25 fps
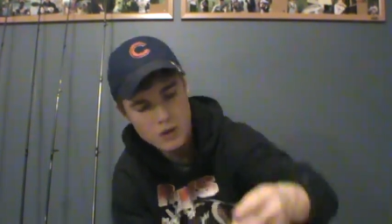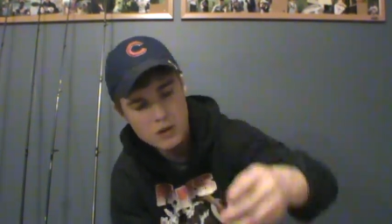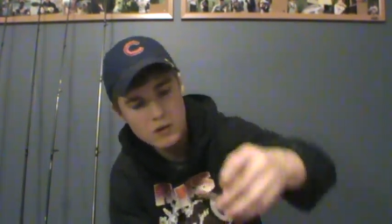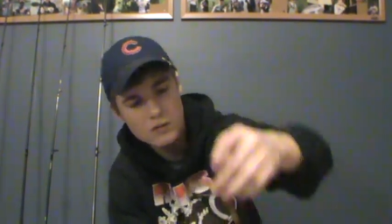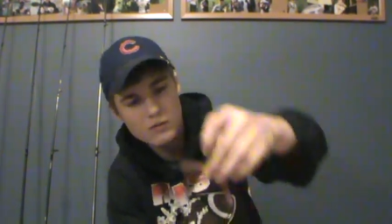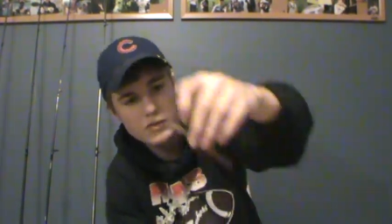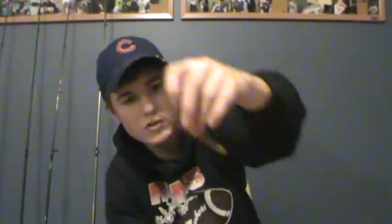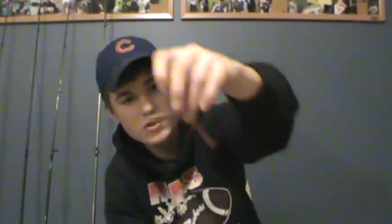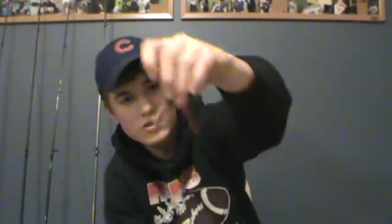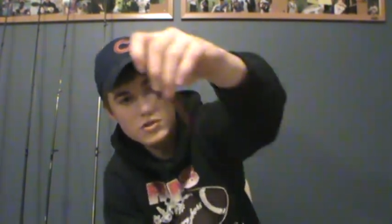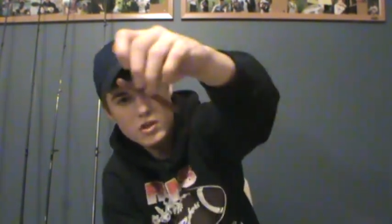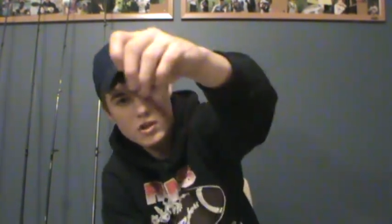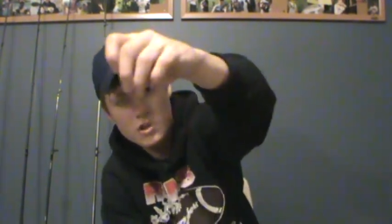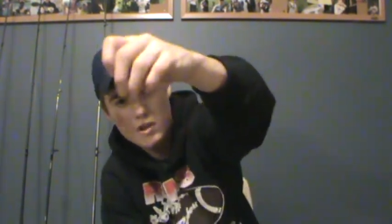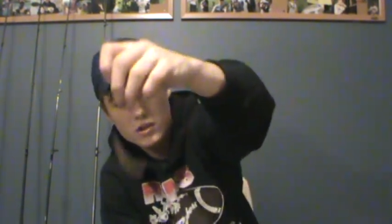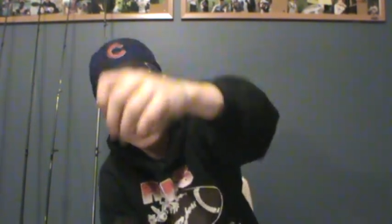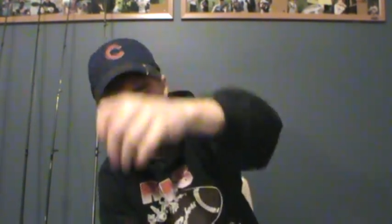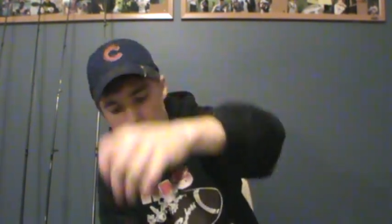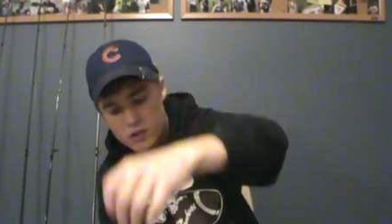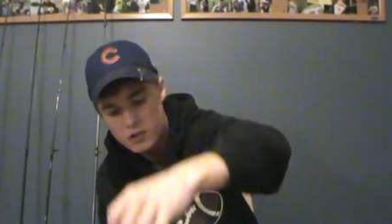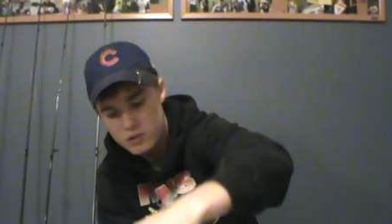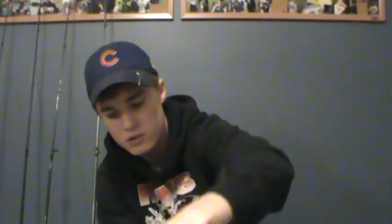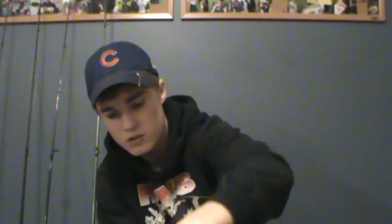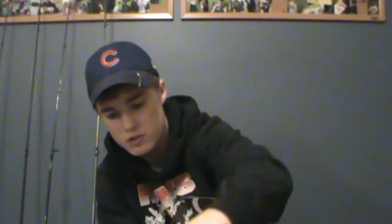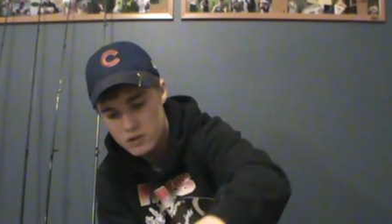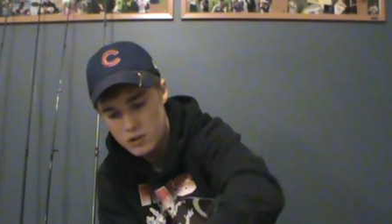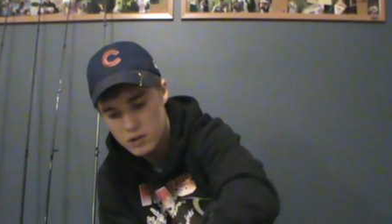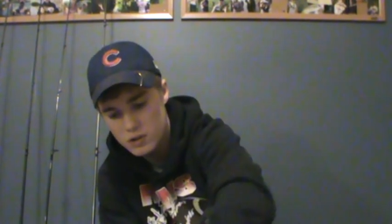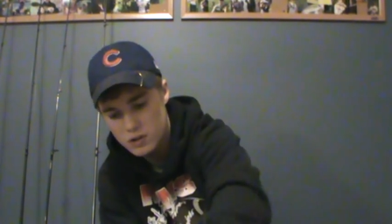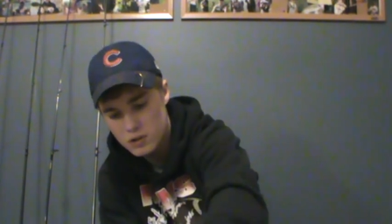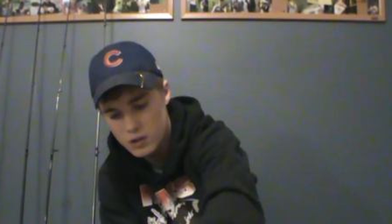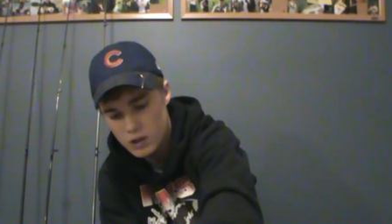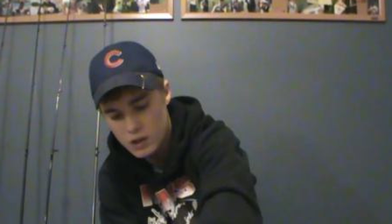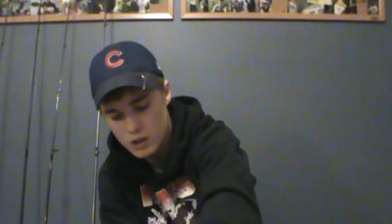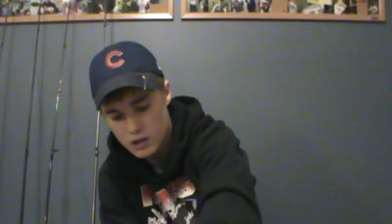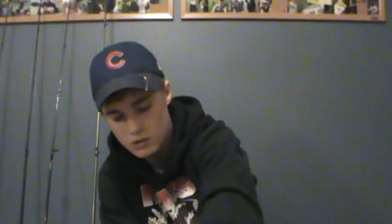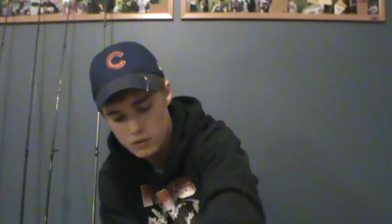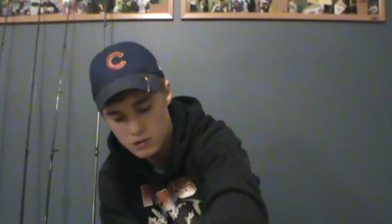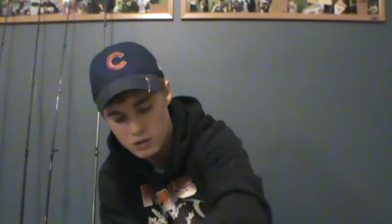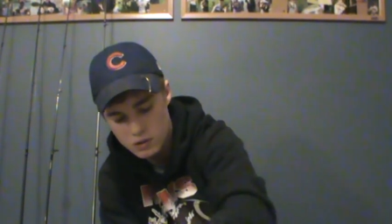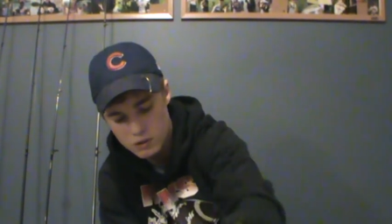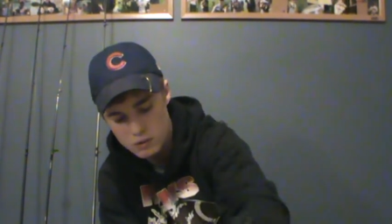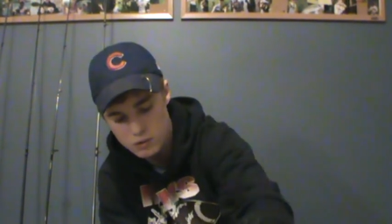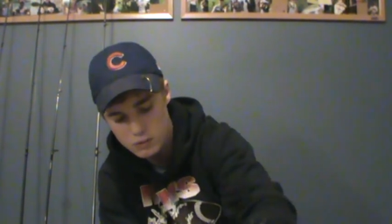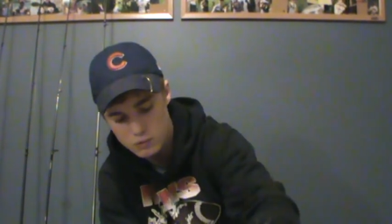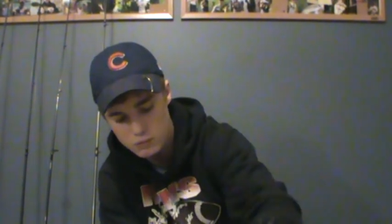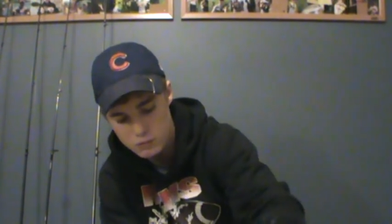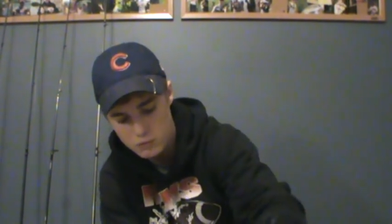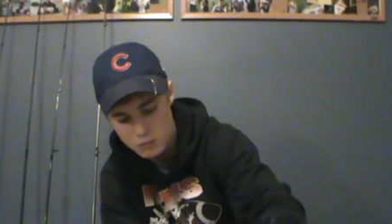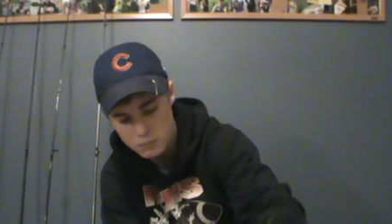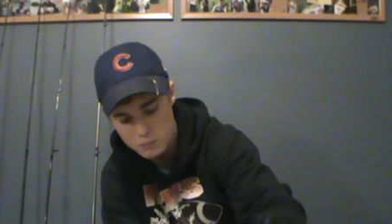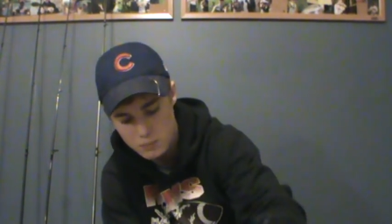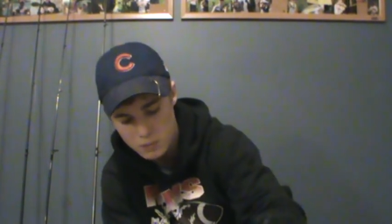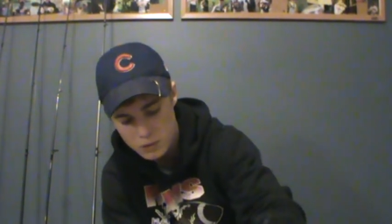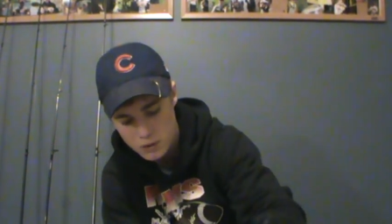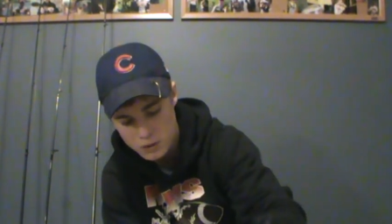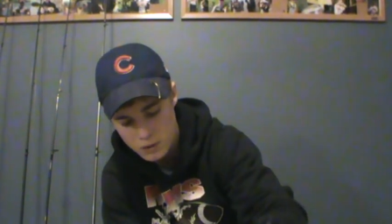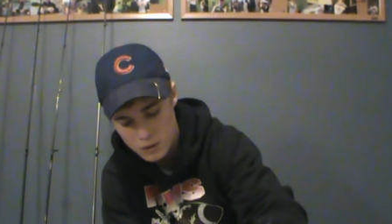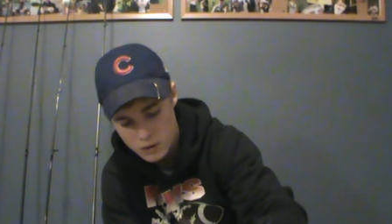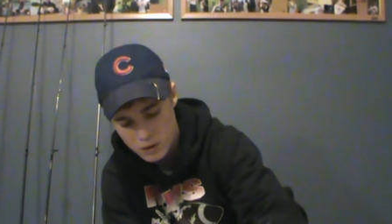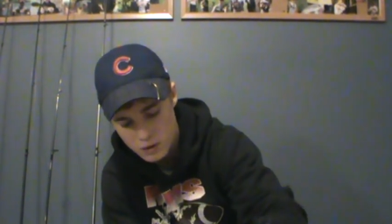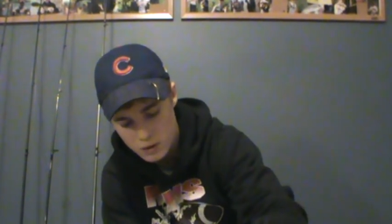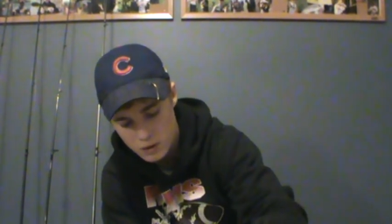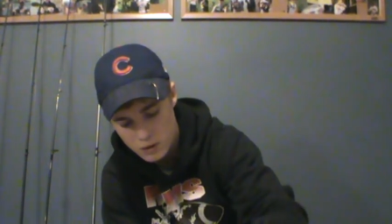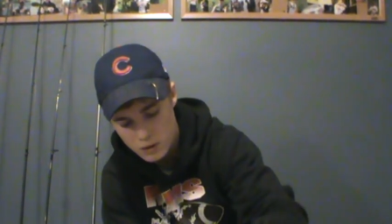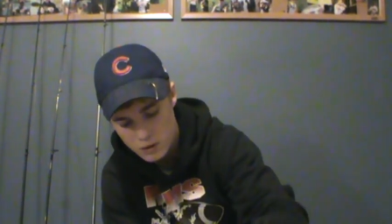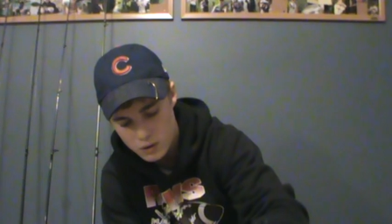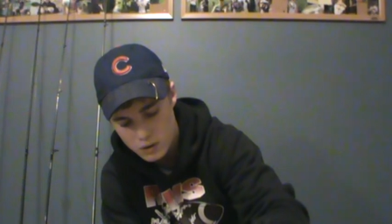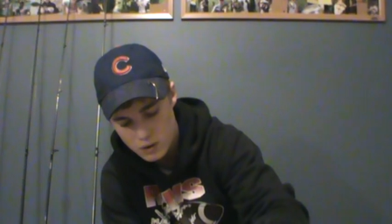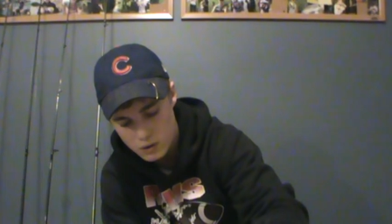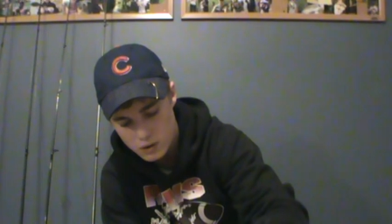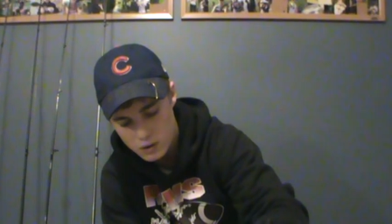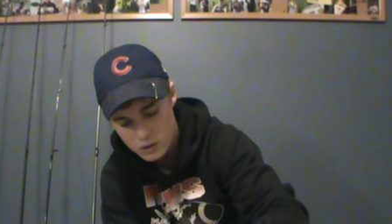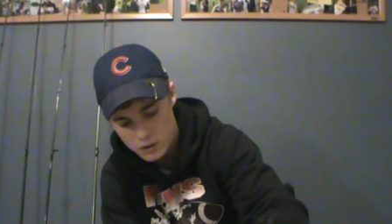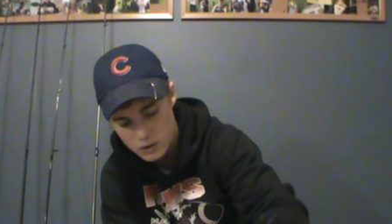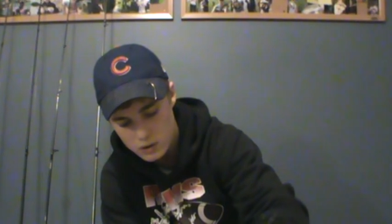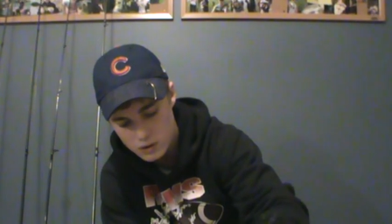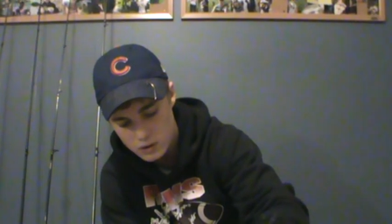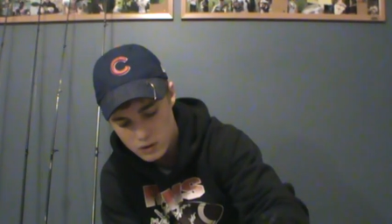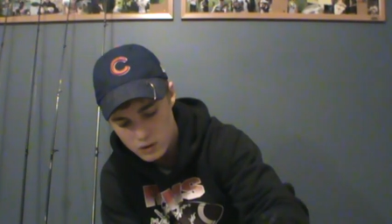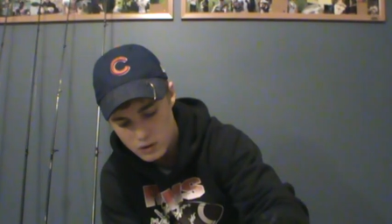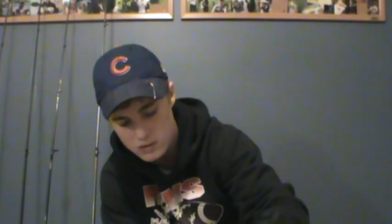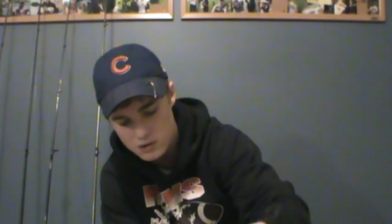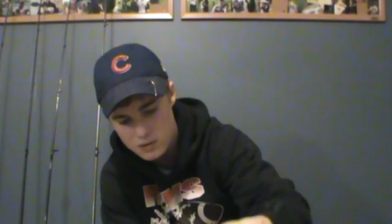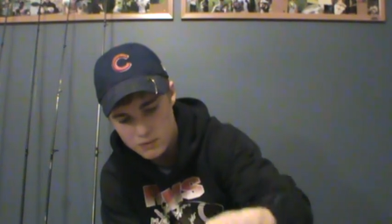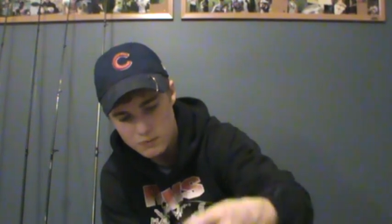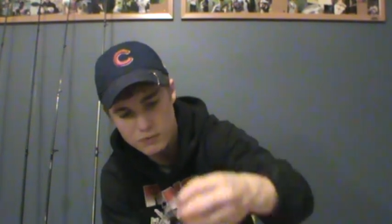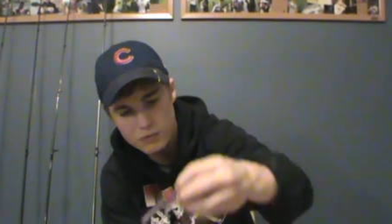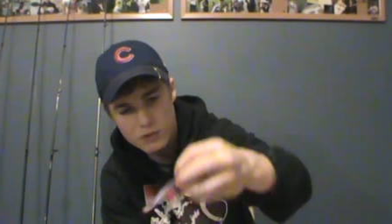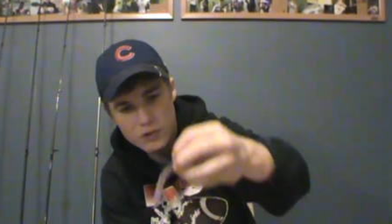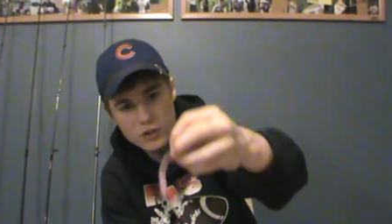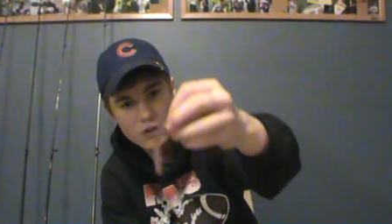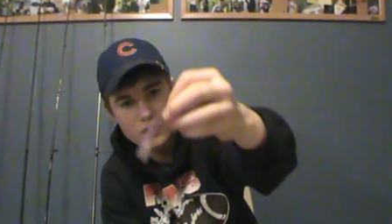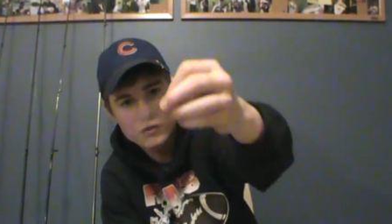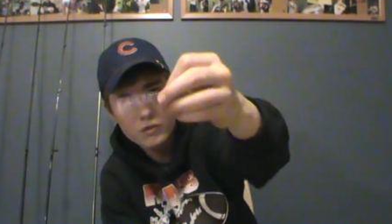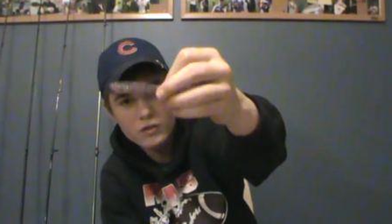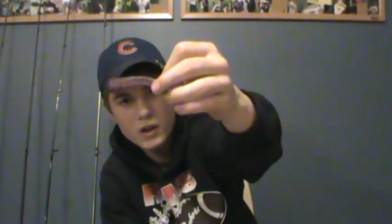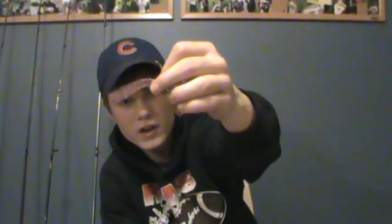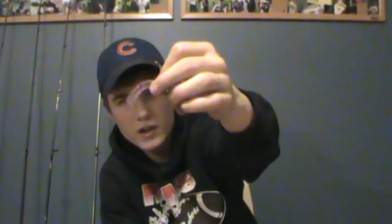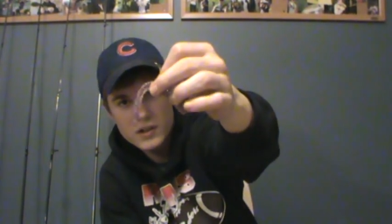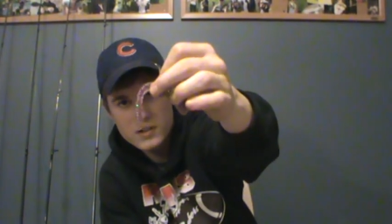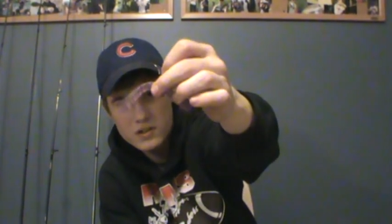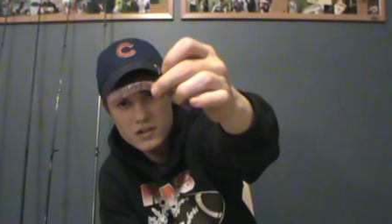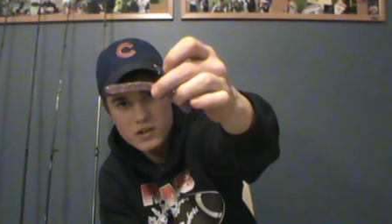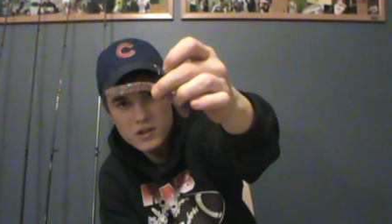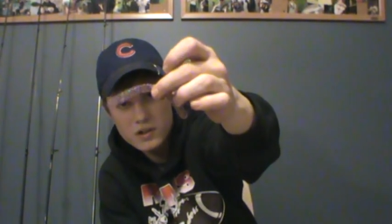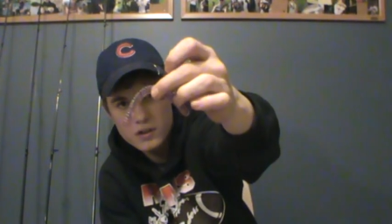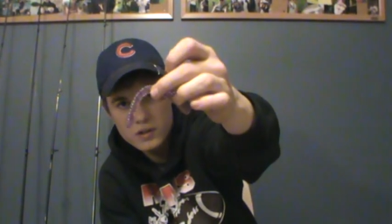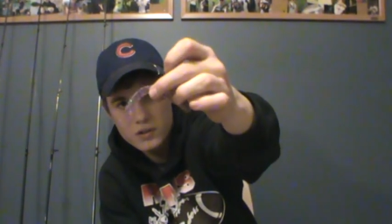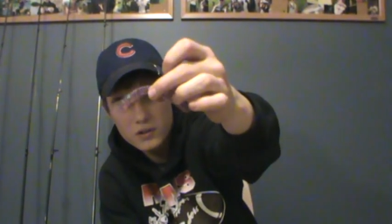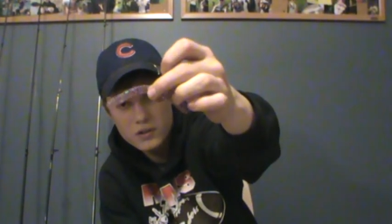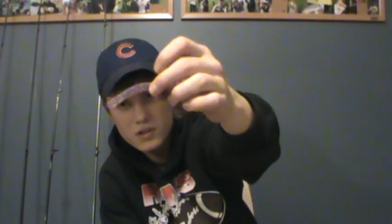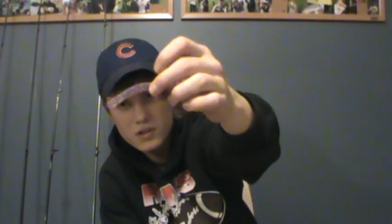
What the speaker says: Fish Doctors, got a ton of them. And then you got some French fries in here.